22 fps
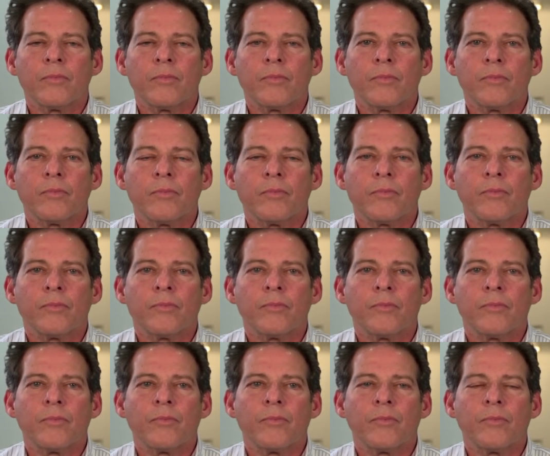
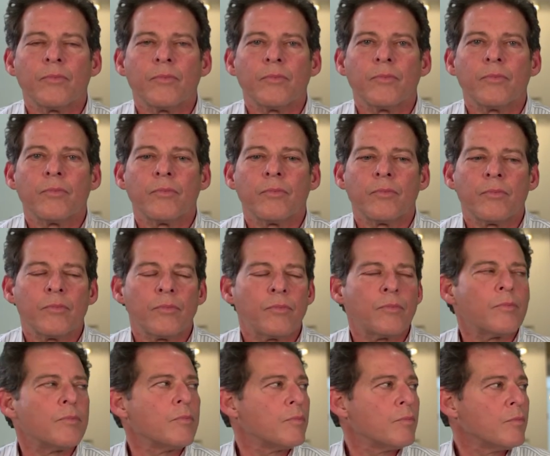
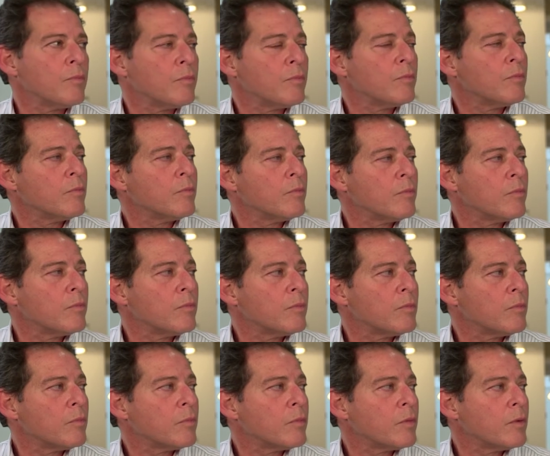
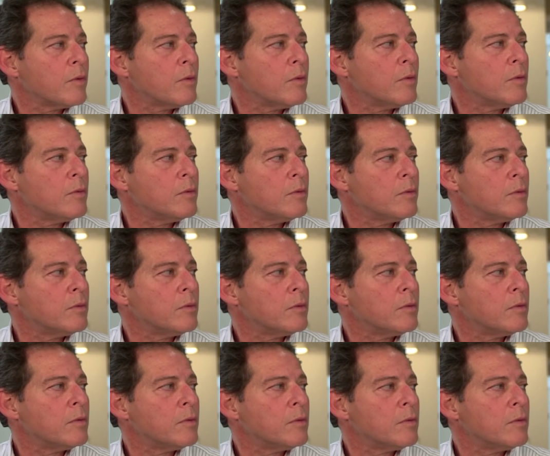
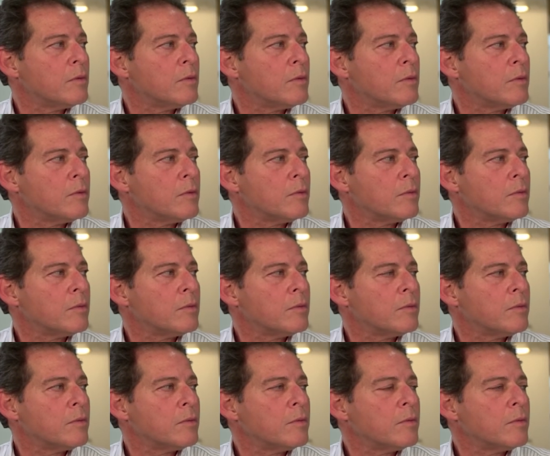
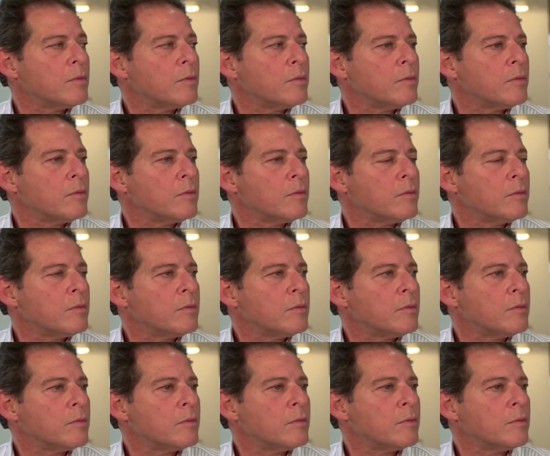
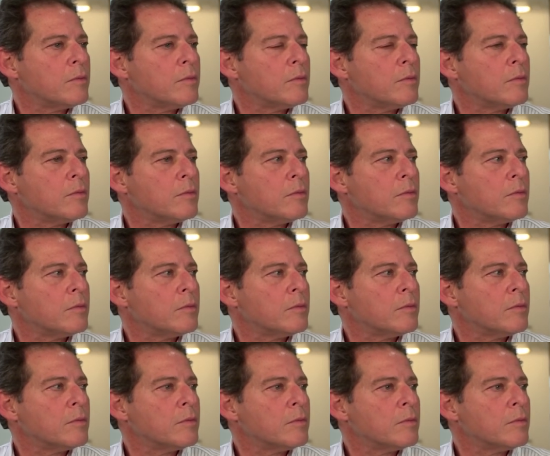
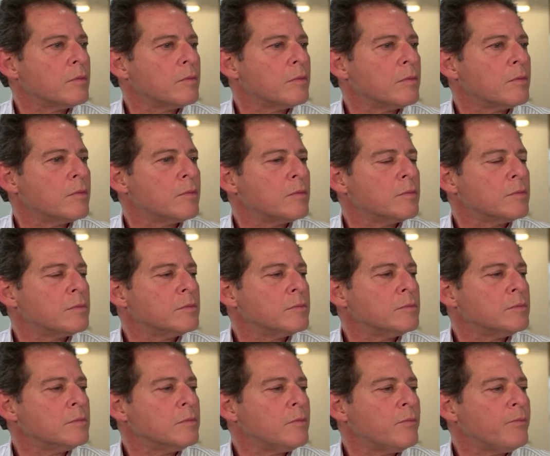
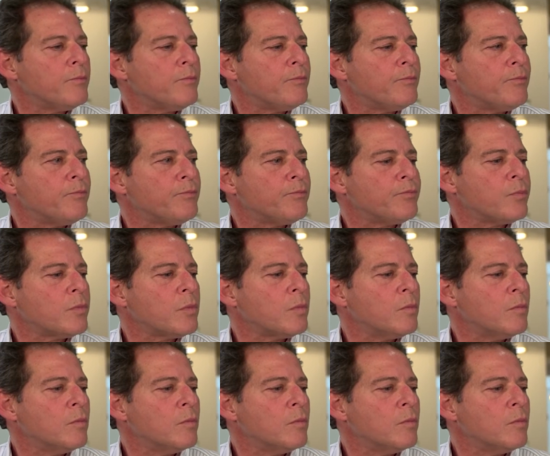This person isn't speaking.